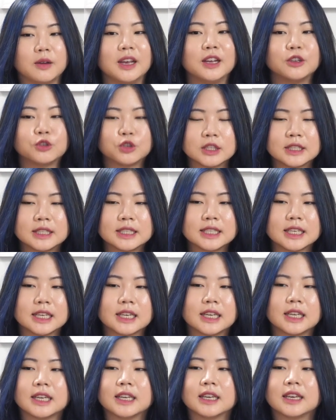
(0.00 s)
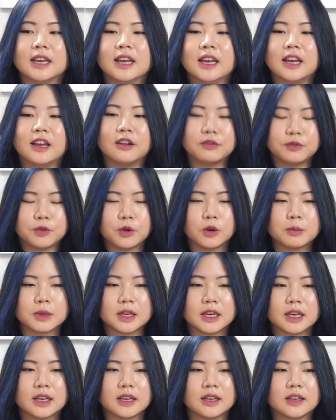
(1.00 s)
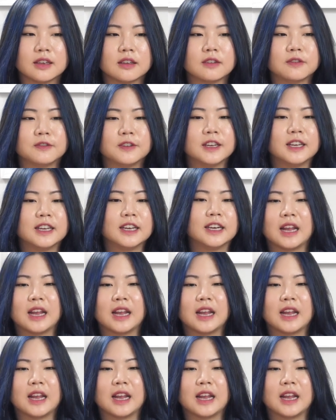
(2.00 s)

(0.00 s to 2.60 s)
interesting, informative,